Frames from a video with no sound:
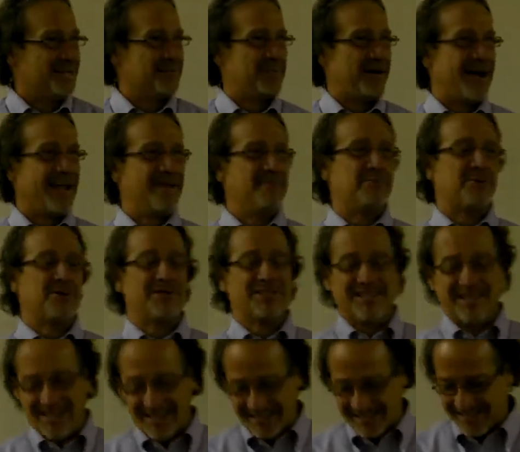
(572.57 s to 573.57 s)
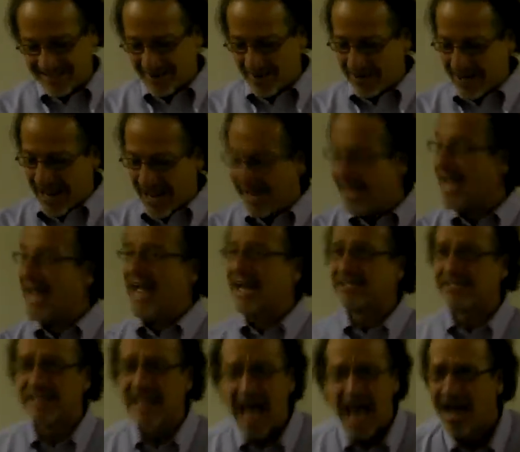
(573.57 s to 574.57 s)
My impersonation, okay?
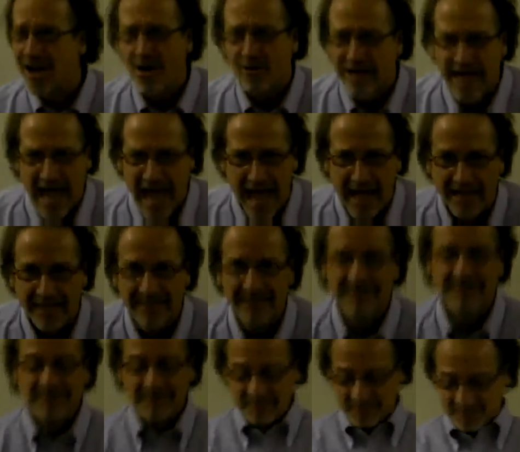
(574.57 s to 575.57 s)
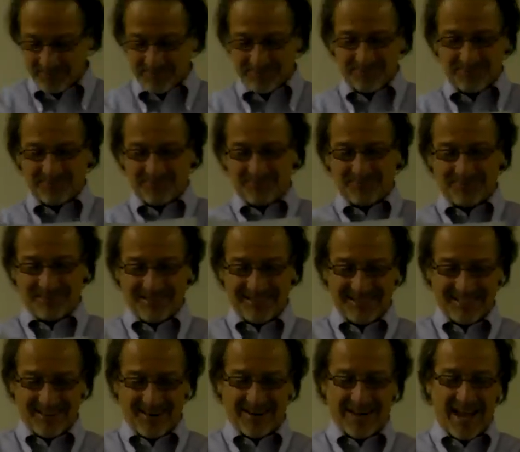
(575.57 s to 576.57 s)
It's not okay!
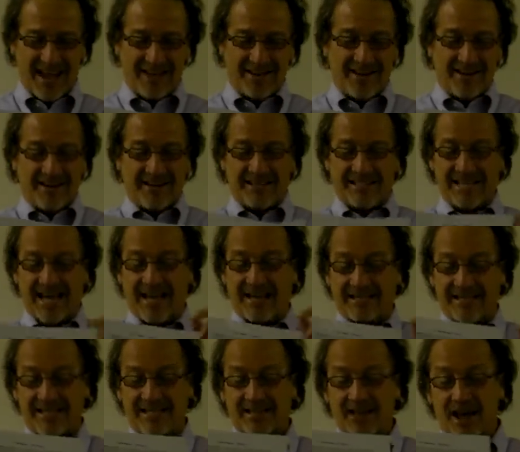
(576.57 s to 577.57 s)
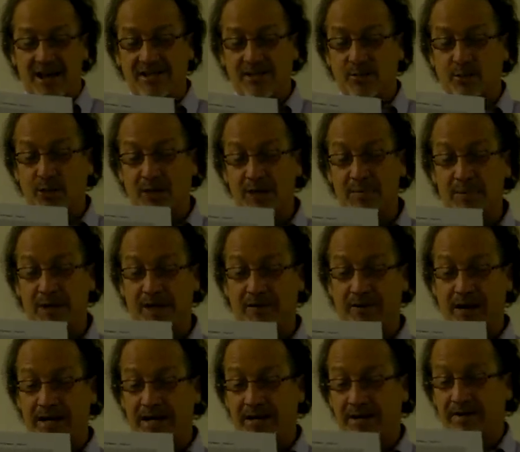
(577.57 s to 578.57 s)
Okay, now this is also really big
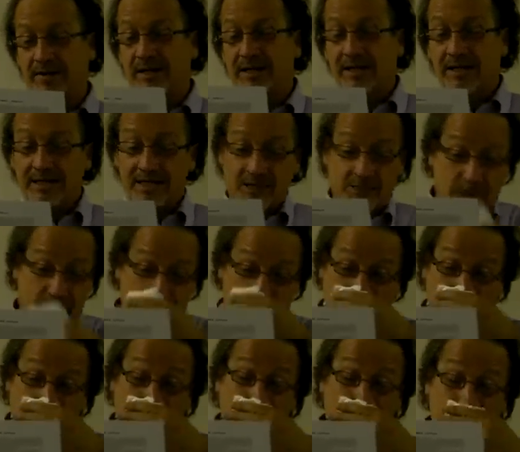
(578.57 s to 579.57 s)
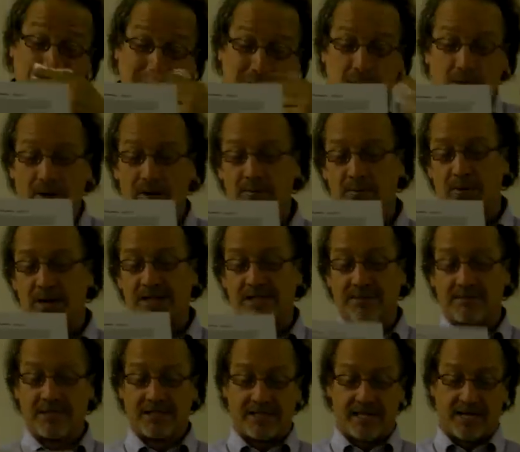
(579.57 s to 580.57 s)
right here. This is probably one of the most important points
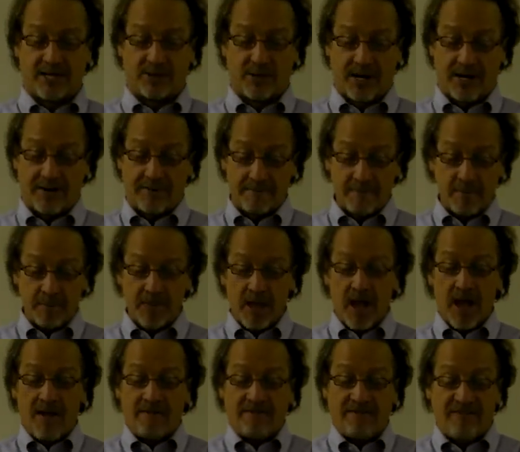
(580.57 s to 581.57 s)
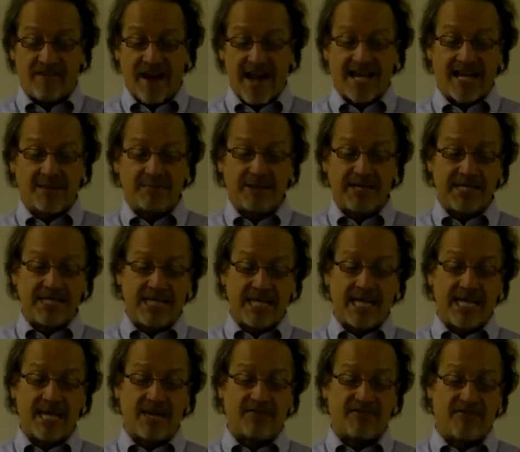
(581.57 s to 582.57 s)
I'm going to tell you. Ready? Vitamin
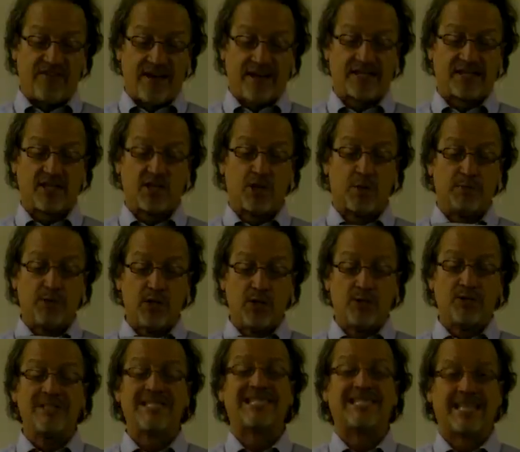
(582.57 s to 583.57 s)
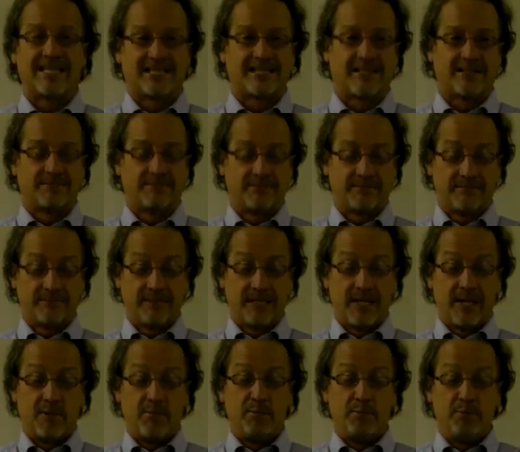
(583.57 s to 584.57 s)
D affects the immune system.
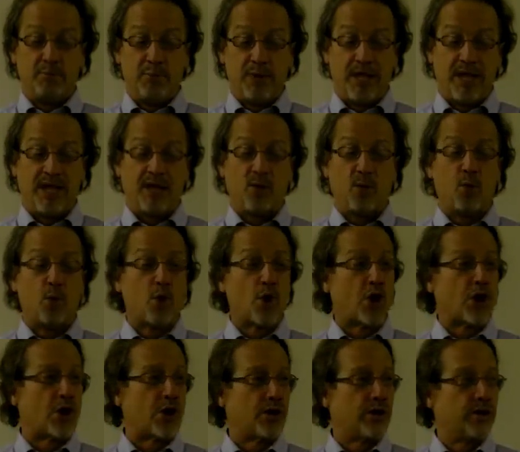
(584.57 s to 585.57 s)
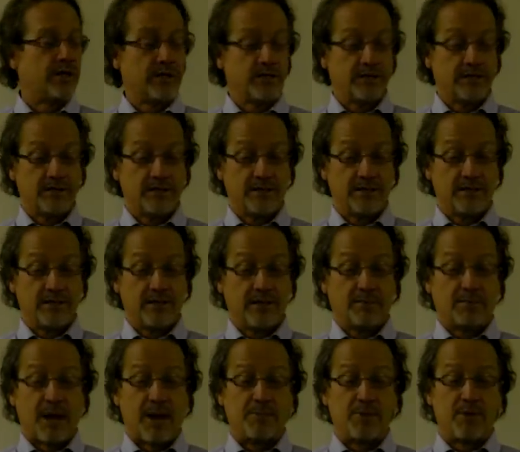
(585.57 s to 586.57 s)
Big word.
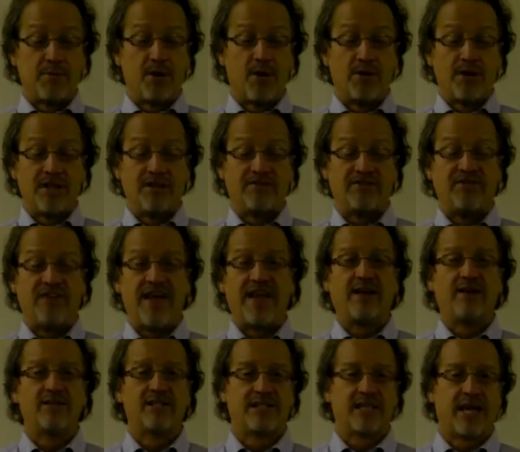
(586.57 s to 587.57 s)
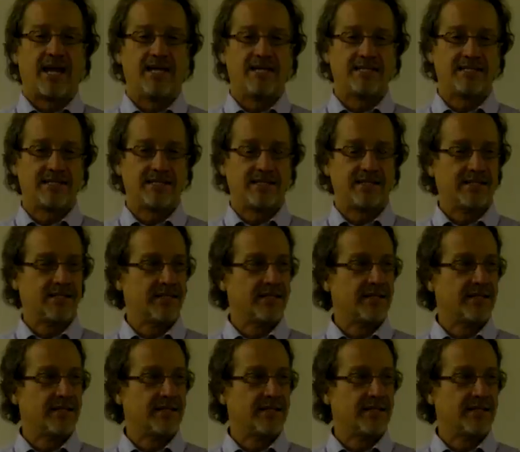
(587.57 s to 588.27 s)
By promoting phagocytes.